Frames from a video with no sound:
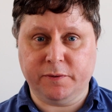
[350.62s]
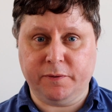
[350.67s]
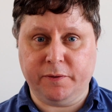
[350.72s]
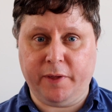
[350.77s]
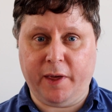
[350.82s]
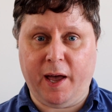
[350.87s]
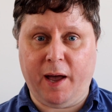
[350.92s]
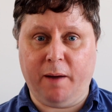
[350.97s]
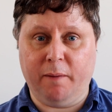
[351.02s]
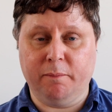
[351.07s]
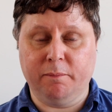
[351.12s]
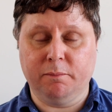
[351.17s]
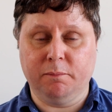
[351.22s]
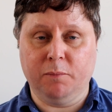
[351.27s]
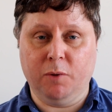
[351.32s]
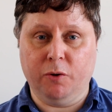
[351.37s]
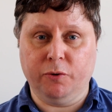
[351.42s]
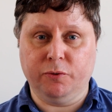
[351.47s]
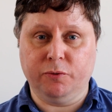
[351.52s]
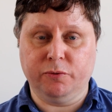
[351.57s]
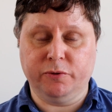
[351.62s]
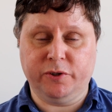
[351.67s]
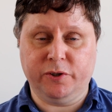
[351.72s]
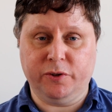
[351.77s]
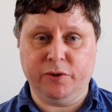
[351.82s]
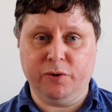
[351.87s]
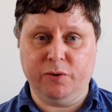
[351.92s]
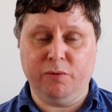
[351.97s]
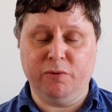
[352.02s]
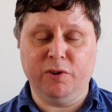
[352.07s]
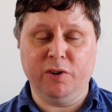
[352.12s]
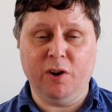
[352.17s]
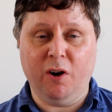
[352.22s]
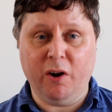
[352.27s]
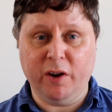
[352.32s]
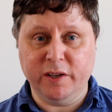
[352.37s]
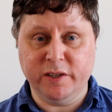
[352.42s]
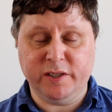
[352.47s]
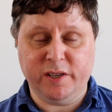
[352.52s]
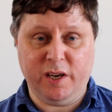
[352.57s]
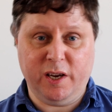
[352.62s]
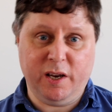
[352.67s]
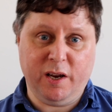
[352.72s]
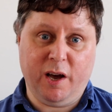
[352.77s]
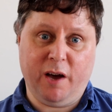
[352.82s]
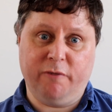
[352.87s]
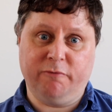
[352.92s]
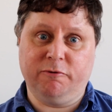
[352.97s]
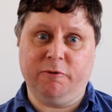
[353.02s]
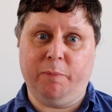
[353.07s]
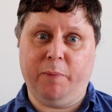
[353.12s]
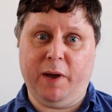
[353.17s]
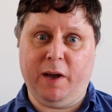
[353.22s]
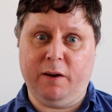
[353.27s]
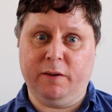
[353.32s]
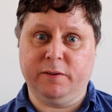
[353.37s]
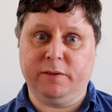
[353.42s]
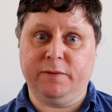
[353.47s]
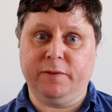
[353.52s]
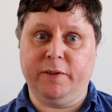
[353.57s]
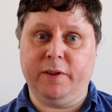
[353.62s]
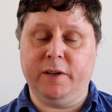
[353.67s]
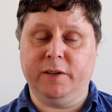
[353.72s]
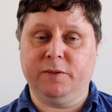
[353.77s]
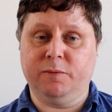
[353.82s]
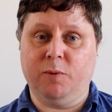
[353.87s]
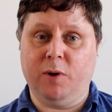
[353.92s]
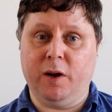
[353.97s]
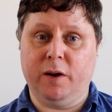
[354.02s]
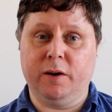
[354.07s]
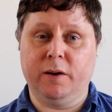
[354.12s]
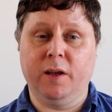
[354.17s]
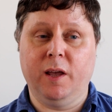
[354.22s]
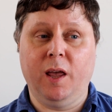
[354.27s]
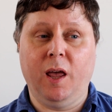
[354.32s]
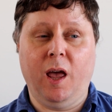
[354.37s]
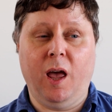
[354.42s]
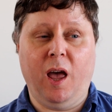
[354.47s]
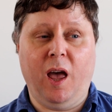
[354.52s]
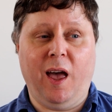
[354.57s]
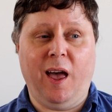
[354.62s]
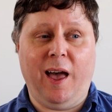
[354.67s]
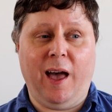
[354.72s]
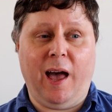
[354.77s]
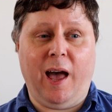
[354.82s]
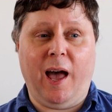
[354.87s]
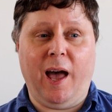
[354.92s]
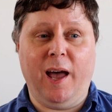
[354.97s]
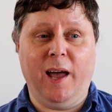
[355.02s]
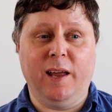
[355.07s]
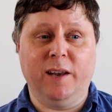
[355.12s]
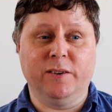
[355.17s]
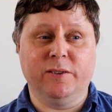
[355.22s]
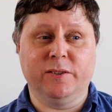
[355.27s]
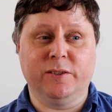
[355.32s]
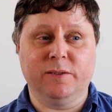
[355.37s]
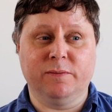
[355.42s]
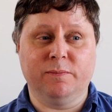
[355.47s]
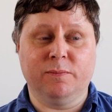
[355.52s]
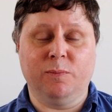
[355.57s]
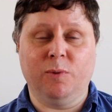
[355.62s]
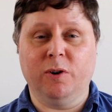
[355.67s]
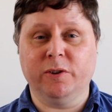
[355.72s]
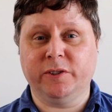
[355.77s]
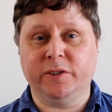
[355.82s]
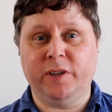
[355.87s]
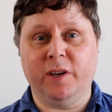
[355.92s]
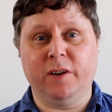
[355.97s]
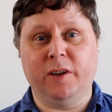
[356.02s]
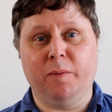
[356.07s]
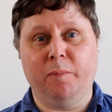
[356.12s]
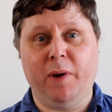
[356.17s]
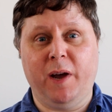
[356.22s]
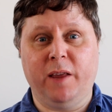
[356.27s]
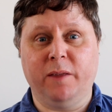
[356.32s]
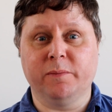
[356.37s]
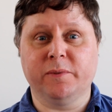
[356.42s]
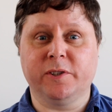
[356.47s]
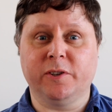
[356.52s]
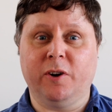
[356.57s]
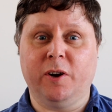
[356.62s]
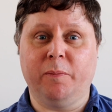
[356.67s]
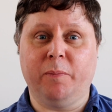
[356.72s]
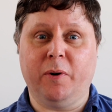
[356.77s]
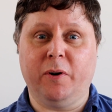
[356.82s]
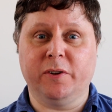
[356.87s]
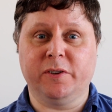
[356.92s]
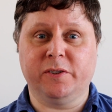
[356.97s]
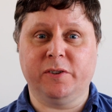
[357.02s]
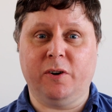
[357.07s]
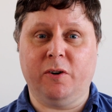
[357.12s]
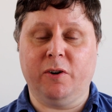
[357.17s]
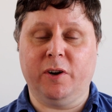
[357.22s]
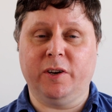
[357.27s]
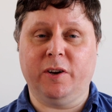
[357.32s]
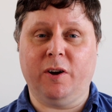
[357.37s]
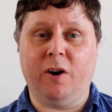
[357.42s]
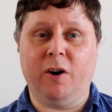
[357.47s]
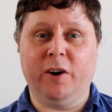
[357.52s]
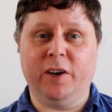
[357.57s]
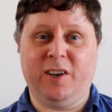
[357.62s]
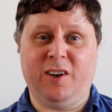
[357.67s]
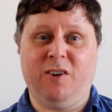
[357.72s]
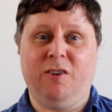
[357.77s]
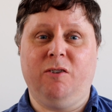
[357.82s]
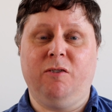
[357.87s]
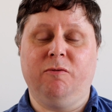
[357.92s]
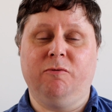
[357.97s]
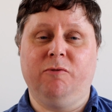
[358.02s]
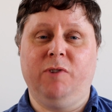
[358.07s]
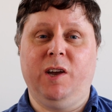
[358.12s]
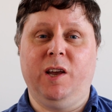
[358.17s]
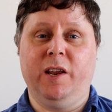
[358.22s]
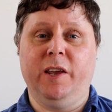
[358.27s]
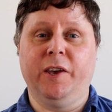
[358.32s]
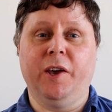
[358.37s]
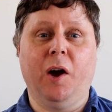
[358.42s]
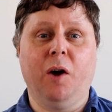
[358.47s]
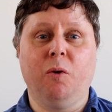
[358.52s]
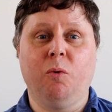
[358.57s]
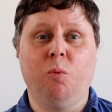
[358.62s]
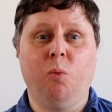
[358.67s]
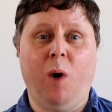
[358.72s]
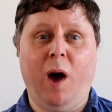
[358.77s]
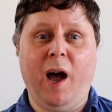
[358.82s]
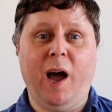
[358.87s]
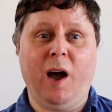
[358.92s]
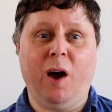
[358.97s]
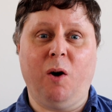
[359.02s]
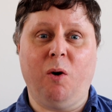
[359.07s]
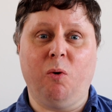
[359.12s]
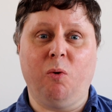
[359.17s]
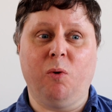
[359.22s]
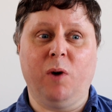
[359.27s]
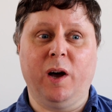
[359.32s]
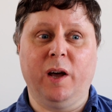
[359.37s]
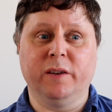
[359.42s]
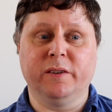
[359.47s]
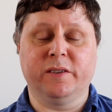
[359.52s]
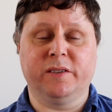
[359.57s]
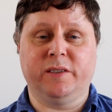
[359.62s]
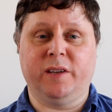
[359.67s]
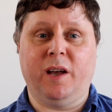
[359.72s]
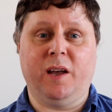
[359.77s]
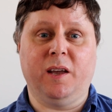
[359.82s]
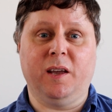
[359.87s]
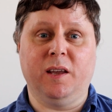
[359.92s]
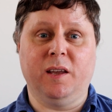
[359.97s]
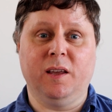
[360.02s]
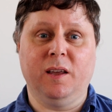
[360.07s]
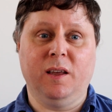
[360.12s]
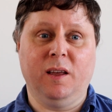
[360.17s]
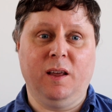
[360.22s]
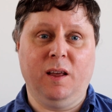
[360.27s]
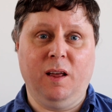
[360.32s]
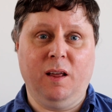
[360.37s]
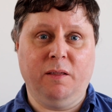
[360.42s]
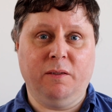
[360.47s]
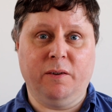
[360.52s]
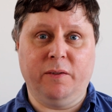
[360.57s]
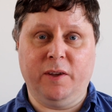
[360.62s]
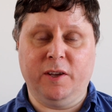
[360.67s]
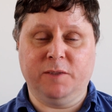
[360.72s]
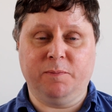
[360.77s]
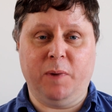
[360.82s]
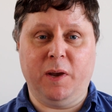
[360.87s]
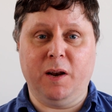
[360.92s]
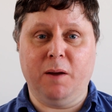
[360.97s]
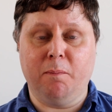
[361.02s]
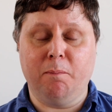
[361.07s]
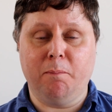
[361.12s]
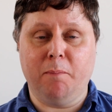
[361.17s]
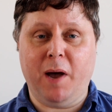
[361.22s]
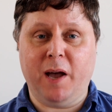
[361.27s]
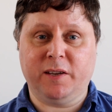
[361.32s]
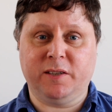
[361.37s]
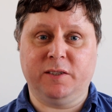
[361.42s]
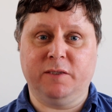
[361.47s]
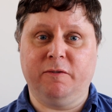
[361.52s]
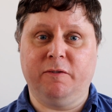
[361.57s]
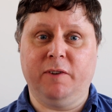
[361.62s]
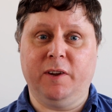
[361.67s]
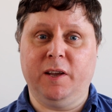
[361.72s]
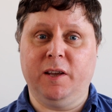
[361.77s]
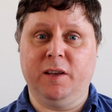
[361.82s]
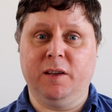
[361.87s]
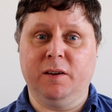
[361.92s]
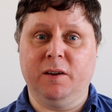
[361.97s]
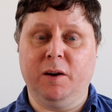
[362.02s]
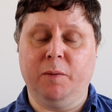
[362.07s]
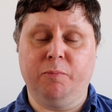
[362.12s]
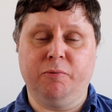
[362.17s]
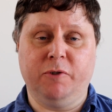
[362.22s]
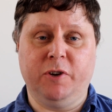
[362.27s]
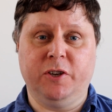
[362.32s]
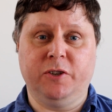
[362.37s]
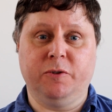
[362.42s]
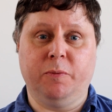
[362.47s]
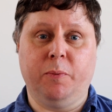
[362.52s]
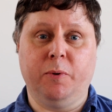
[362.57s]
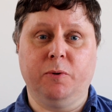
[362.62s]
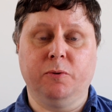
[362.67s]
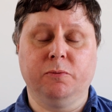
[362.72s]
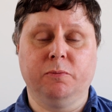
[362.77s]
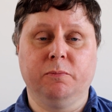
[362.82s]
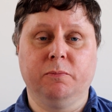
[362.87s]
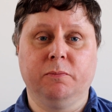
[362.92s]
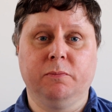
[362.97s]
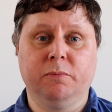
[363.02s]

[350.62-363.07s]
for that model to £1,900 for this one. And whilst I didn't compare them side by side, I can't really go wow and say that there's been a massively appreciable